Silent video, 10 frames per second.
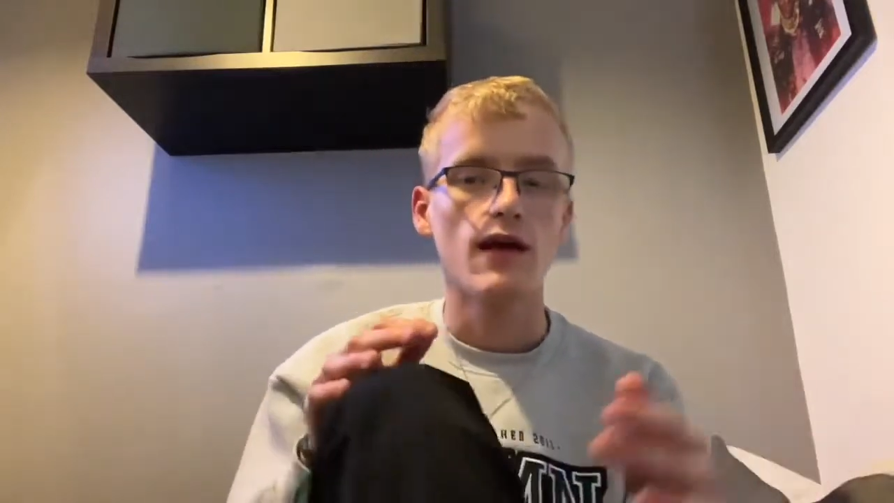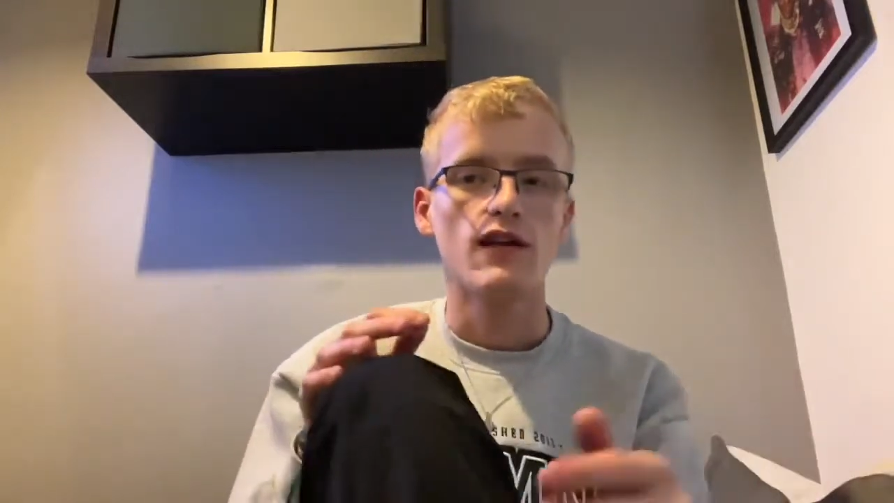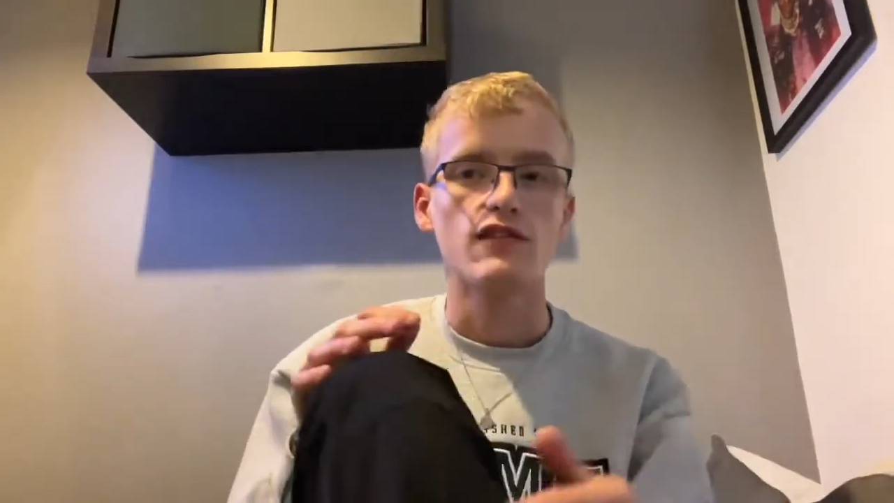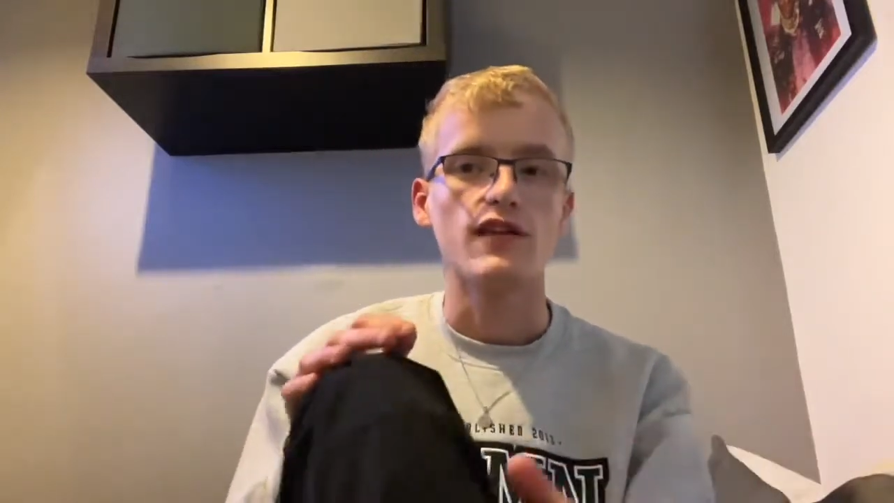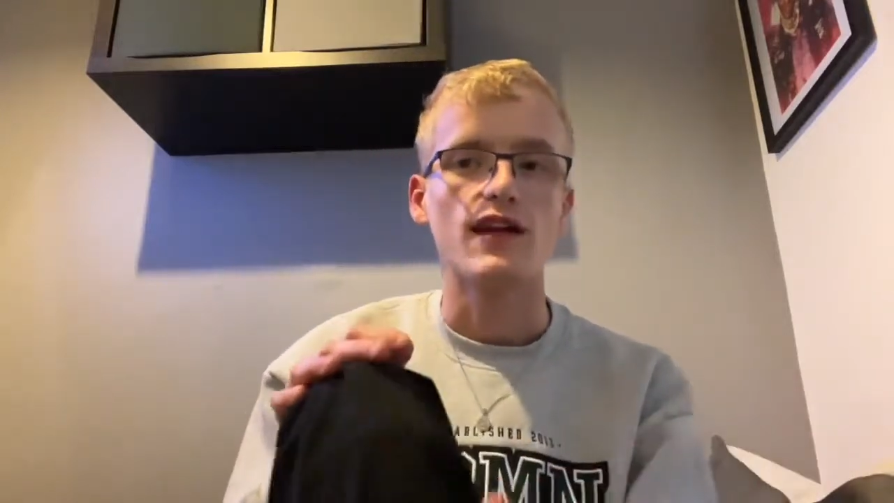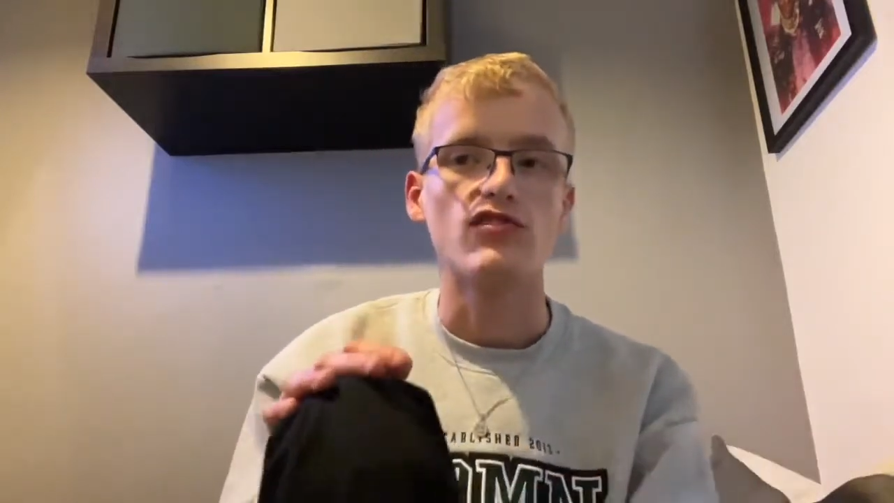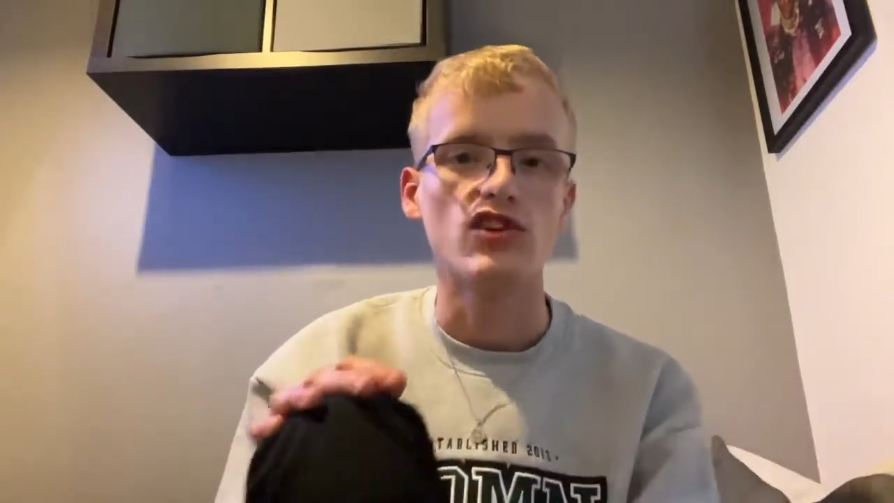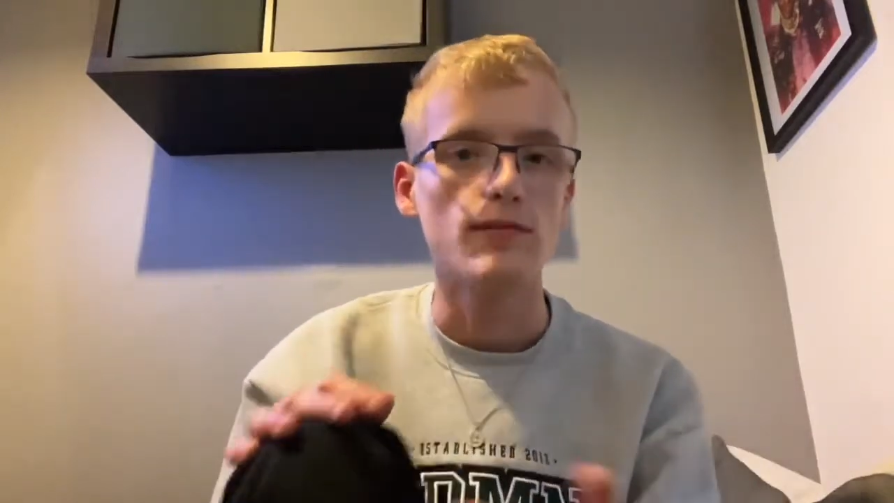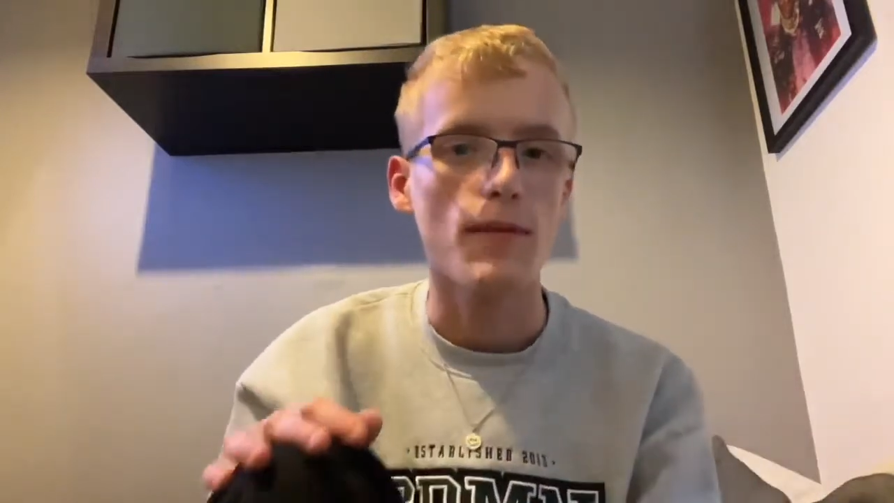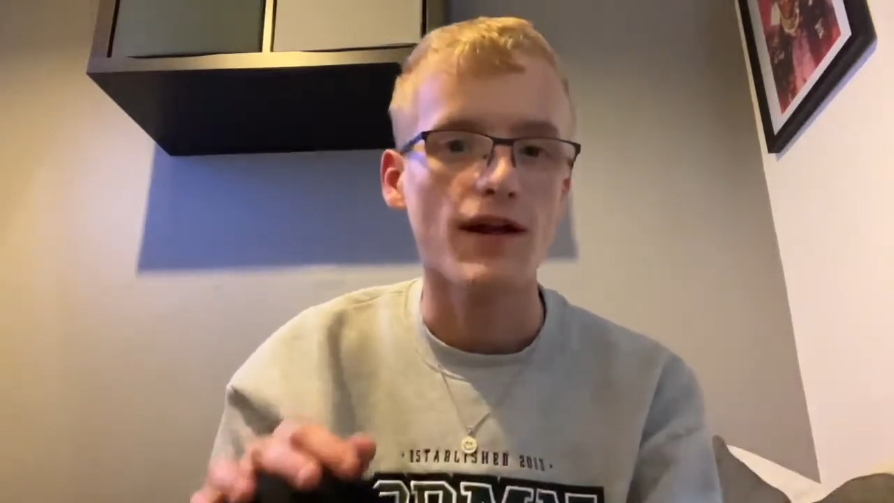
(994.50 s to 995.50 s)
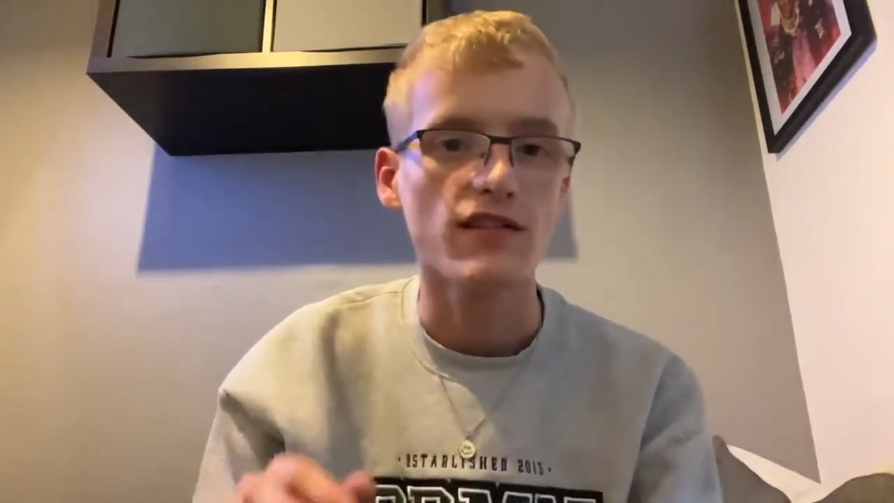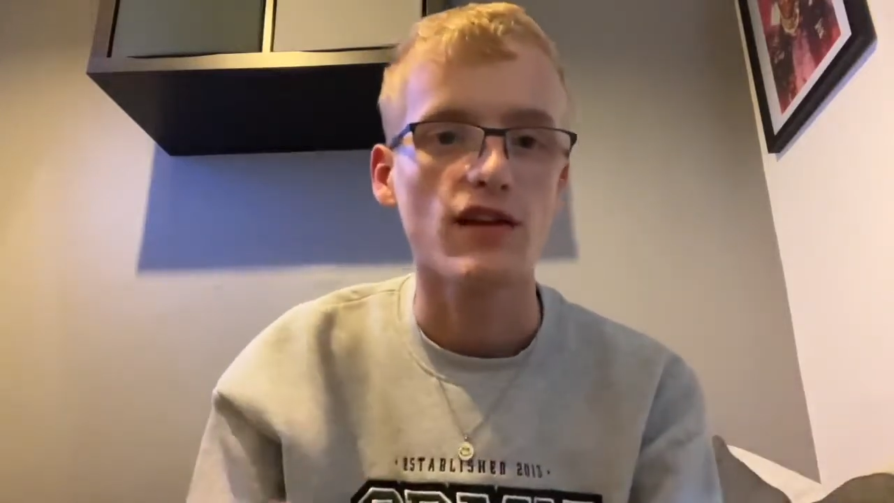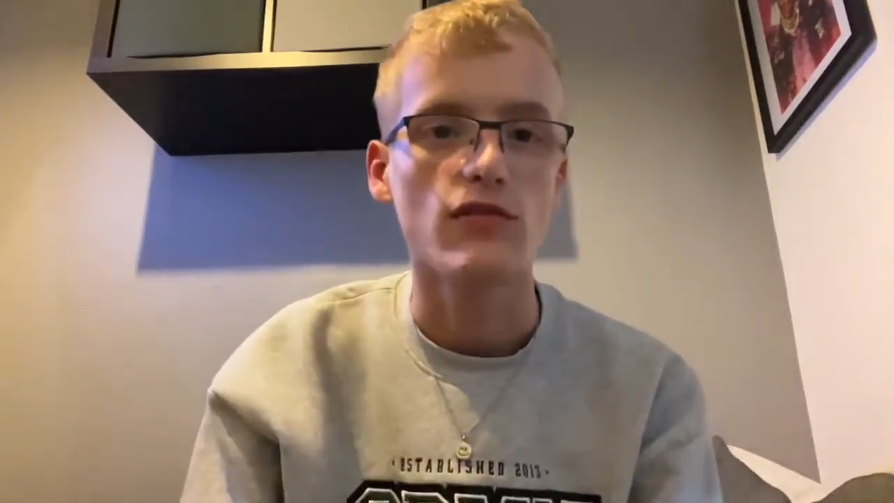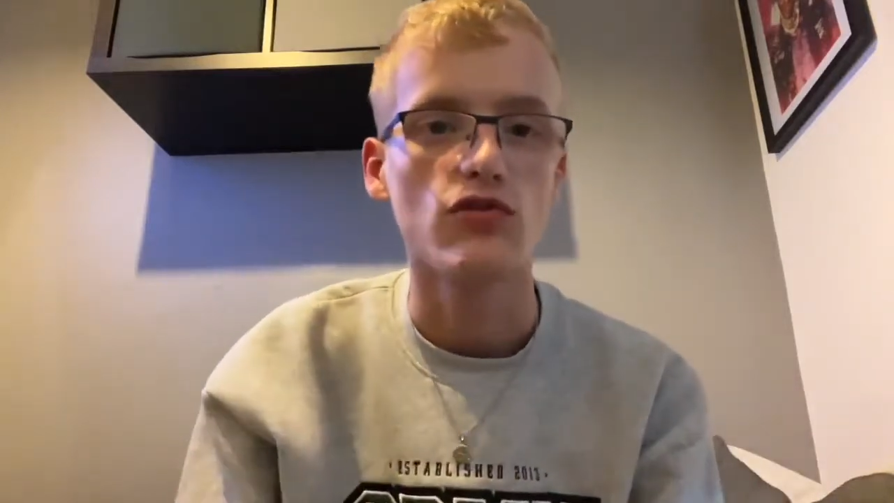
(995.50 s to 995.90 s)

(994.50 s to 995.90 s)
so they get to know me better,